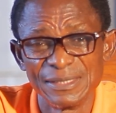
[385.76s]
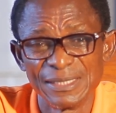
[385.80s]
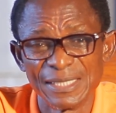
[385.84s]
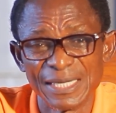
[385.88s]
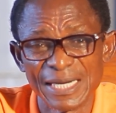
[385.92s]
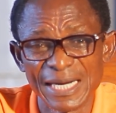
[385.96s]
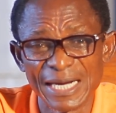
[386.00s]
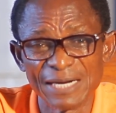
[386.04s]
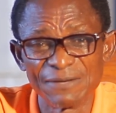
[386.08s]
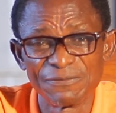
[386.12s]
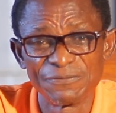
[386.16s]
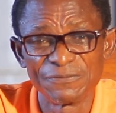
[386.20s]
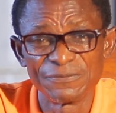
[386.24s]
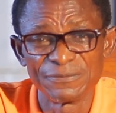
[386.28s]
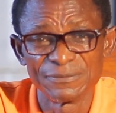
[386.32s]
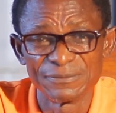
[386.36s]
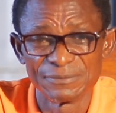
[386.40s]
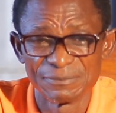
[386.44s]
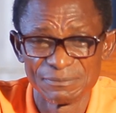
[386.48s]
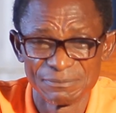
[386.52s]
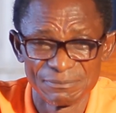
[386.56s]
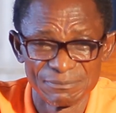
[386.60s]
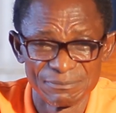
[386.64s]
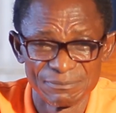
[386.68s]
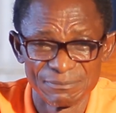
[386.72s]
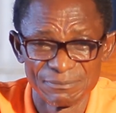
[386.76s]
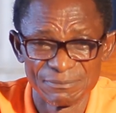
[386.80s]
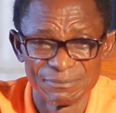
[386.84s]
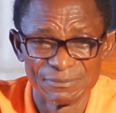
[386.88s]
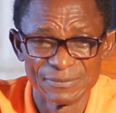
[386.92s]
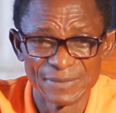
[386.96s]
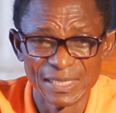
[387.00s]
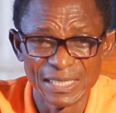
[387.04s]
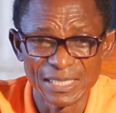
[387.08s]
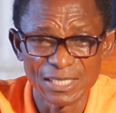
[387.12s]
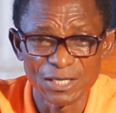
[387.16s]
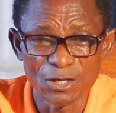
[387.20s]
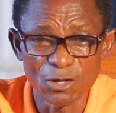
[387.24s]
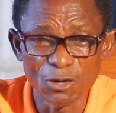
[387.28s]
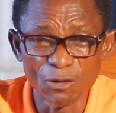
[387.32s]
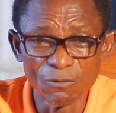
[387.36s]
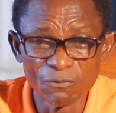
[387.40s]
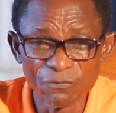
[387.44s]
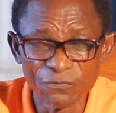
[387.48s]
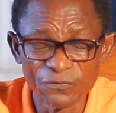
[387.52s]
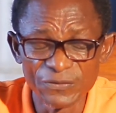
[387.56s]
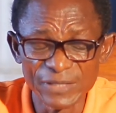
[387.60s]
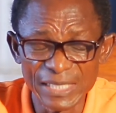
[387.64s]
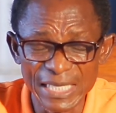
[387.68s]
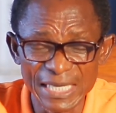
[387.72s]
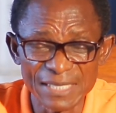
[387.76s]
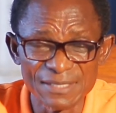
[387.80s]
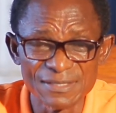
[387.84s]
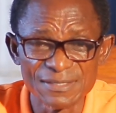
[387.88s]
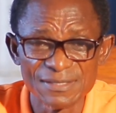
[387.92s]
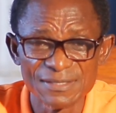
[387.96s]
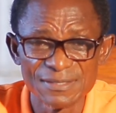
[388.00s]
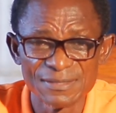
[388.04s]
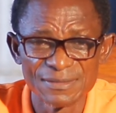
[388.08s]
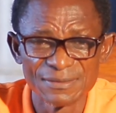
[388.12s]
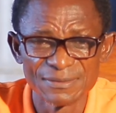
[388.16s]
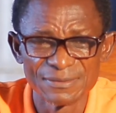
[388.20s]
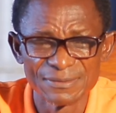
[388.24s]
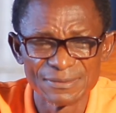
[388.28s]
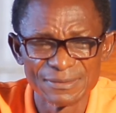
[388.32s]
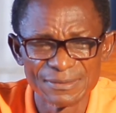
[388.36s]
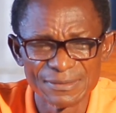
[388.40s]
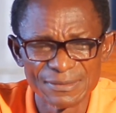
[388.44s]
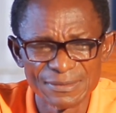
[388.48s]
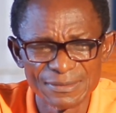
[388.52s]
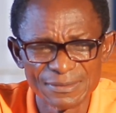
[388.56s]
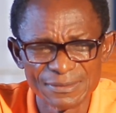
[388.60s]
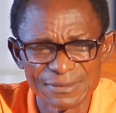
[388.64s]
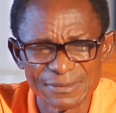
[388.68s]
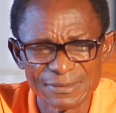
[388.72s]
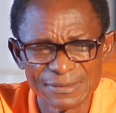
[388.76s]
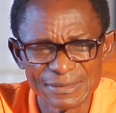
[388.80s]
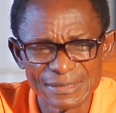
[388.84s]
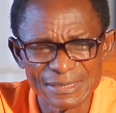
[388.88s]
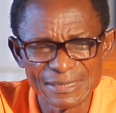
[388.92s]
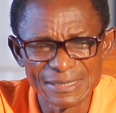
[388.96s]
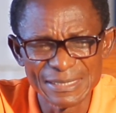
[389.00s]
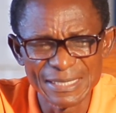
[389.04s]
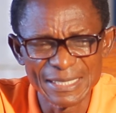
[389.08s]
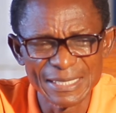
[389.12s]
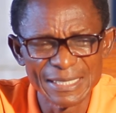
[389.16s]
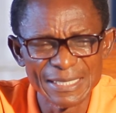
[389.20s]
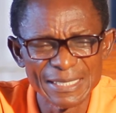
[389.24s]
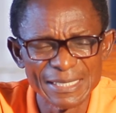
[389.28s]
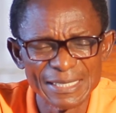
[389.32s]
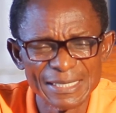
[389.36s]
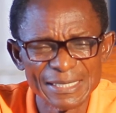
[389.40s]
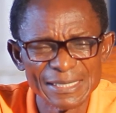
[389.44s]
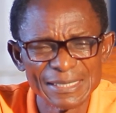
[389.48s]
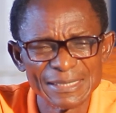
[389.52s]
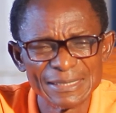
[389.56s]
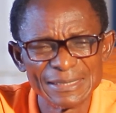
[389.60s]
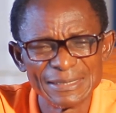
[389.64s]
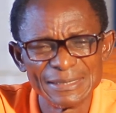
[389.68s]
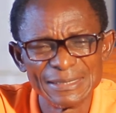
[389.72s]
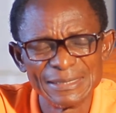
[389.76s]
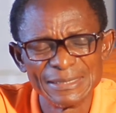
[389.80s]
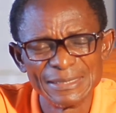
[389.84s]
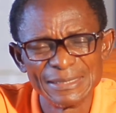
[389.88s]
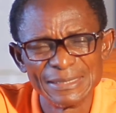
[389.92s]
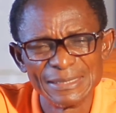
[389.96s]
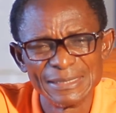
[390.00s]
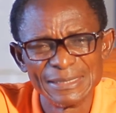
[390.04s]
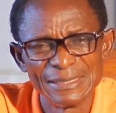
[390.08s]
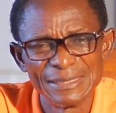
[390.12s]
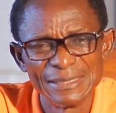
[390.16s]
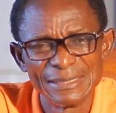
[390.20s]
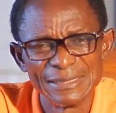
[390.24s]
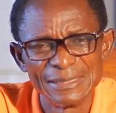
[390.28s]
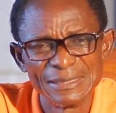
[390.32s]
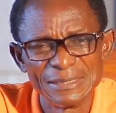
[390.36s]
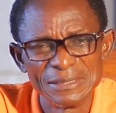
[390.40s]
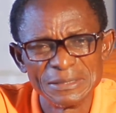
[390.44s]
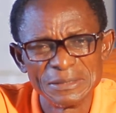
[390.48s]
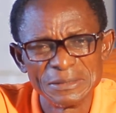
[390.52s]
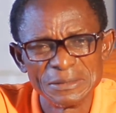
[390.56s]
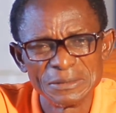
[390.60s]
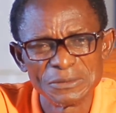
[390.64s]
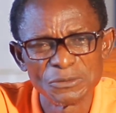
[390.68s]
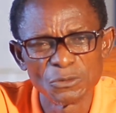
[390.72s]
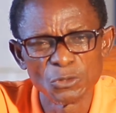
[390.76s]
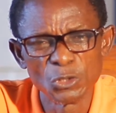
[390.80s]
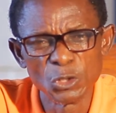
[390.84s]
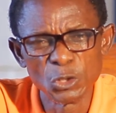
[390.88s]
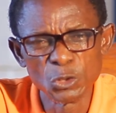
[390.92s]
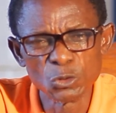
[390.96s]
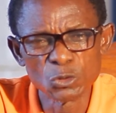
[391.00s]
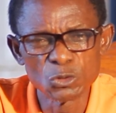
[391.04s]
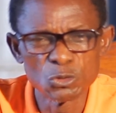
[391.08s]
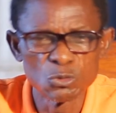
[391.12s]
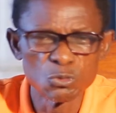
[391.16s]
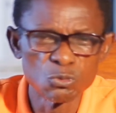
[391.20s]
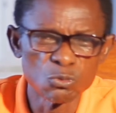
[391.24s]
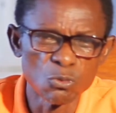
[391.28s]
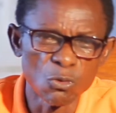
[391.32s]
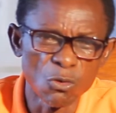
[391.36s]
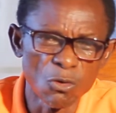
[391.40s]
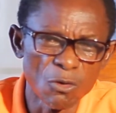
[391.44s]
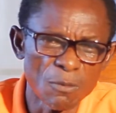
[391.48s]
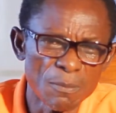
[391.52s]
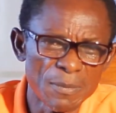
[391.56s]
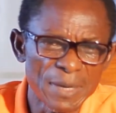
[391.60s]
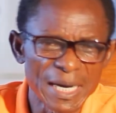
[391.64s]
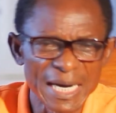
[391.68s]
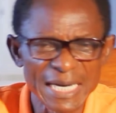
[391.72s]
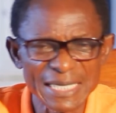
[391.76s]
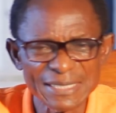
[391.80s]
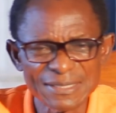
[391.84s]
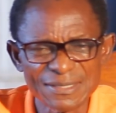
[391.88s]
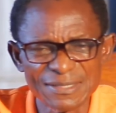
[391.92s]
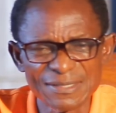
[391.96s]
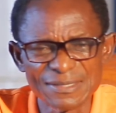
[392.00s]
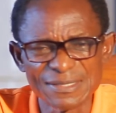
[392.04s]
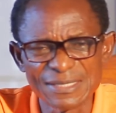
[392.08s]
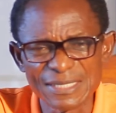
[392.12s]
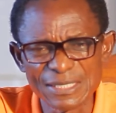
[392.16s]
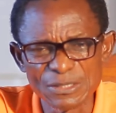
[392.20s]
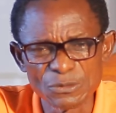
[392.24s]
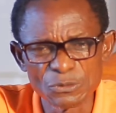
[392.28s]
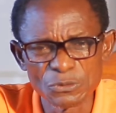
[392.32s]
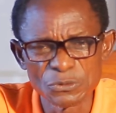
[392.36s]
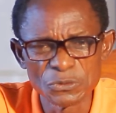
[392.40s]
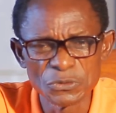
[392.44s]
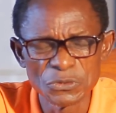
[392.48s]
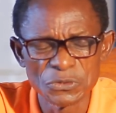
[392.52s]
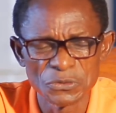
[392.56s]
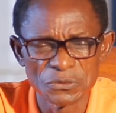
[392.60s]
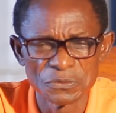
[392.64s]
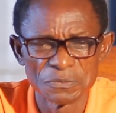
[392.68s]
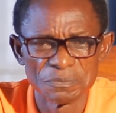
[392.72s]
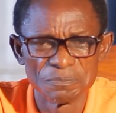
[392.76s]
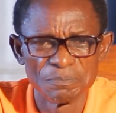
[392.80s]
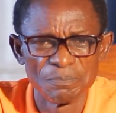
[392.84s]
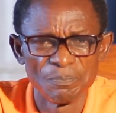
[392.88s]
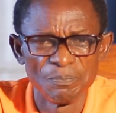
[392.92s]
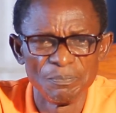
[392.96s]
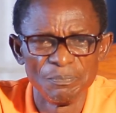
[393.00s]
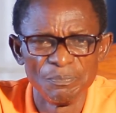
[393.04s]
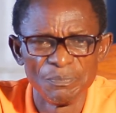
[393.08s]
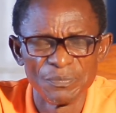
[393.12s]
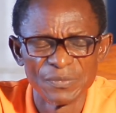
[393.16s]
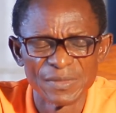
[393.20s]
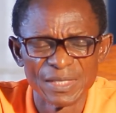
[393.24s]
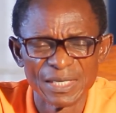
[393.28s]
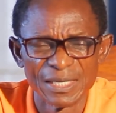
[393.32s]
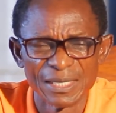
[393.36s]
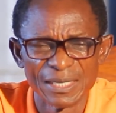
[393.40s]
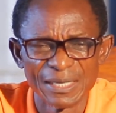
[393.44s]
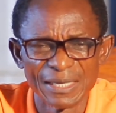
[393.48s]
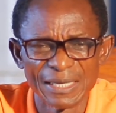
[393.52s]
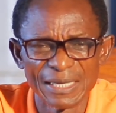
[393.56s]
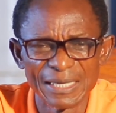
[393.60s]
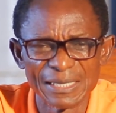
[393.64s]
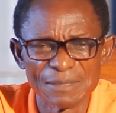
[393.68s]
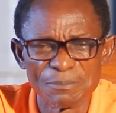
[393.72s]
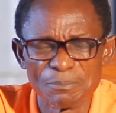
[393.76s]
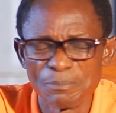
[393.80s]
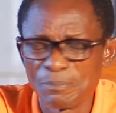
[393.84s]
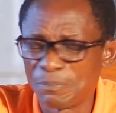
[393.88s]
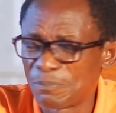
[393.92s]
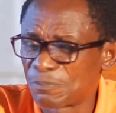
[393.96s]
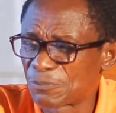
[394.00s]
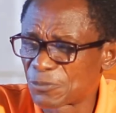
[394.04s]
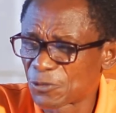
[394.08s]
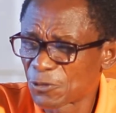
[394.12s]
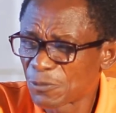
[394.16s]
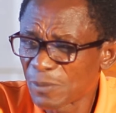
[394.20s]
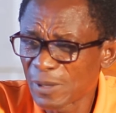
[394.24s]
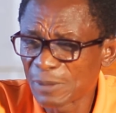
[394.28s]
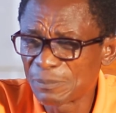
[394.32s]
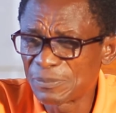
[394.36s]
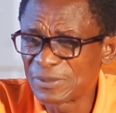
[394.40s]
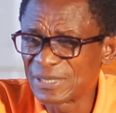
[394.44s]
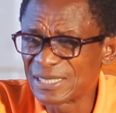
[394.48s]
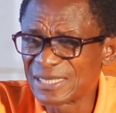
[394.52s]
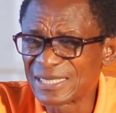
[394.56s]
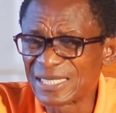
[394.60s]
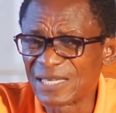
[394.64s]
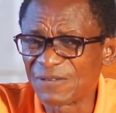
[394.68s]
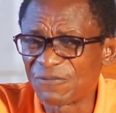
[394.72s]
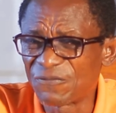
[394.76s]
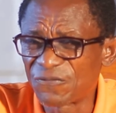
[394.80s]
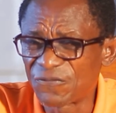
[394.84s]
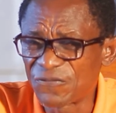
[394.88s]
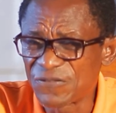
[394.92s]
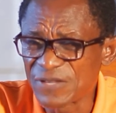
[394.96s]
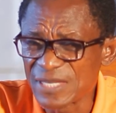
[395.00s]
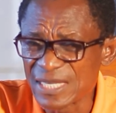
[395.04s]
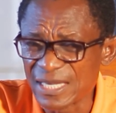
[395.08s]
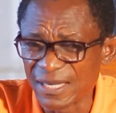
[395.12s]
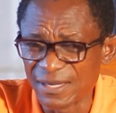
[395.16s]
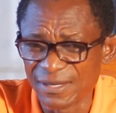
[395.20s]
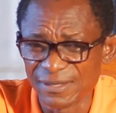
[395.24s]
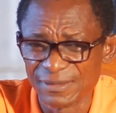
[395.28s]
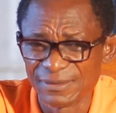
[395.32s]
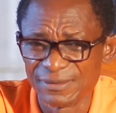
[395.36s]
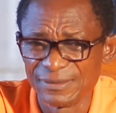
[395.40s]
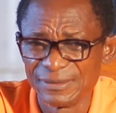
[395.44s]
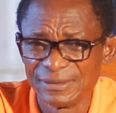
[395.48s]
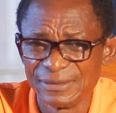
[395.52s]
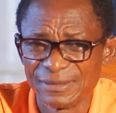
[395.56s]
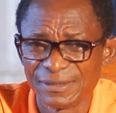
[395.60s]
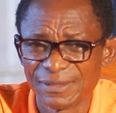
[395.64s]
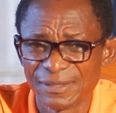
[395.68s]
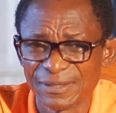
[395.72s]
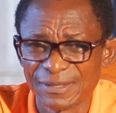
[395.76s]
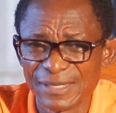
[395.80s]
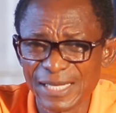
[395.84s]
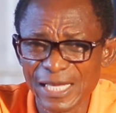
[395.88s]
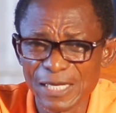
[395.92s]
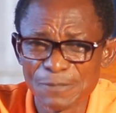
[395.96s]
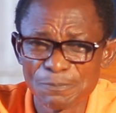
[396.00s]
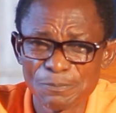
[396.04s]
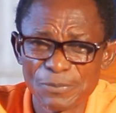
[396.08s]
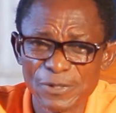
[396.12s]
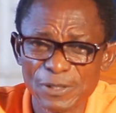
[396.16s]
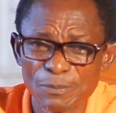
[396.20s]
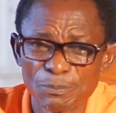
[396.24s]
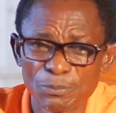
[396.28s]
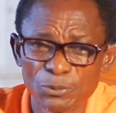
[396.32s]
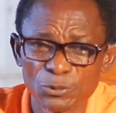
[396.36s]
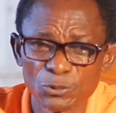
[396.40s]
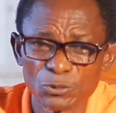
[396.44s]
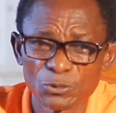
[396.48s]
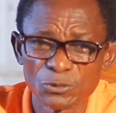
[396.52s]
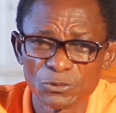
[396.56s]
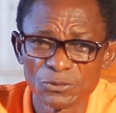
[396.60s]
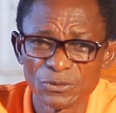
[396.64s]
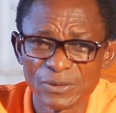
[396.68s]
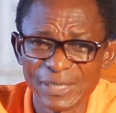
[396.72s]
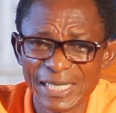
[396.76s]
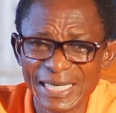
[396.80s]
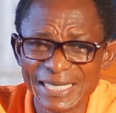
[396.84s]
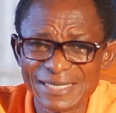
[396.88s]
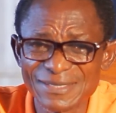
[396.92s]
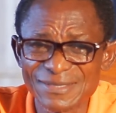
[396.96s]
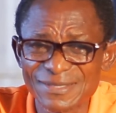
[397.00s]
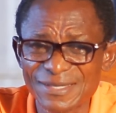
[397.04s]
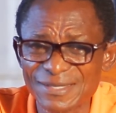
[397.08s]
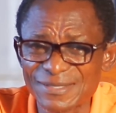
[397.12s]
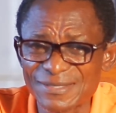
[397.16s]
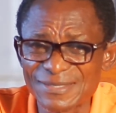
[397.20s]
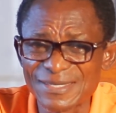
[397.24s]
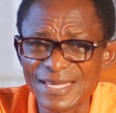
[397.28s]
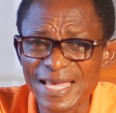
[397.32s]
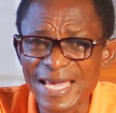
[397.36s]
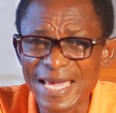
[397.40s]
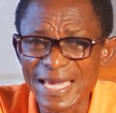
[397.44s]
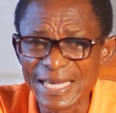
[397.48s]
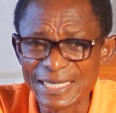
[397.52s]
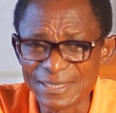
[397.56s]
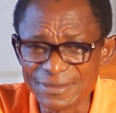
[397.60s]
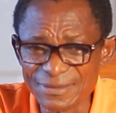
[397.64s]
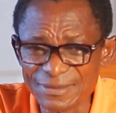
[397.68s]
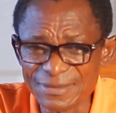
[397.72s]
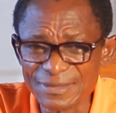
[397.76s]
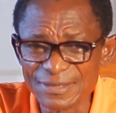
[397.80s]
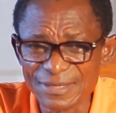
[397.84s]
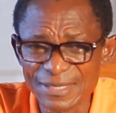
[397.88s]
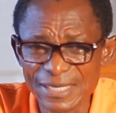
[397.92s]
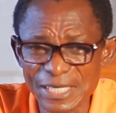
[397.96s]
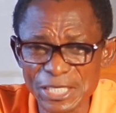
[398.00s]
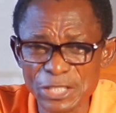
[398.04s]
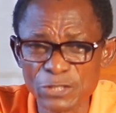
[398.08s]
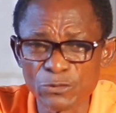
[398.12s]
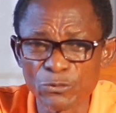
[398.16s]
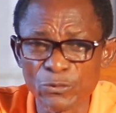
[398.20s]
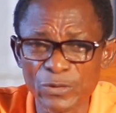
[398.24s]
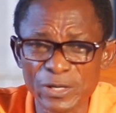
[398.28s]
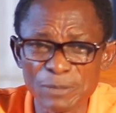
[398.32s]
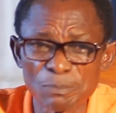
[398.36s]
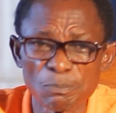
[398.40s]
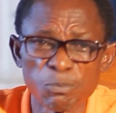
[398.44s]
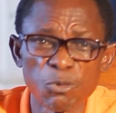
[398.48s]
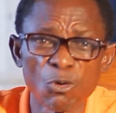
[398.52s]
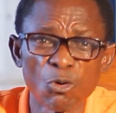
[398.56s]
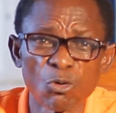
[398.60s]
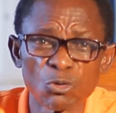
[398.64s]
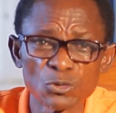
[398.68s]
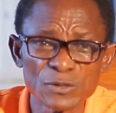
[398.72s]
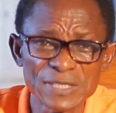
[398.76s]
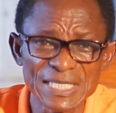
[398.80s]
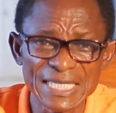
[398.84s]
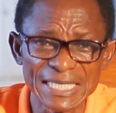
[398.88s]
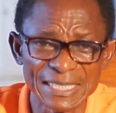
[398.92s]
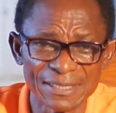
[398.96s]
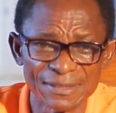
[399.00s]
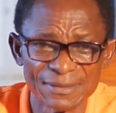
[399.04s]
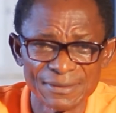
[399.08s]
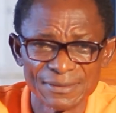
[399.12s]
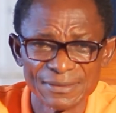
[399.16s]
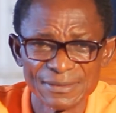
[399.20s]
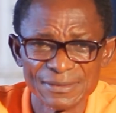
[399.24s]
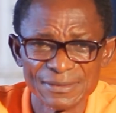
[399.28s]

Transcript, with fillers: have the confidence, the you know, lukewarm attitude and probably the fear that people entertained in reporting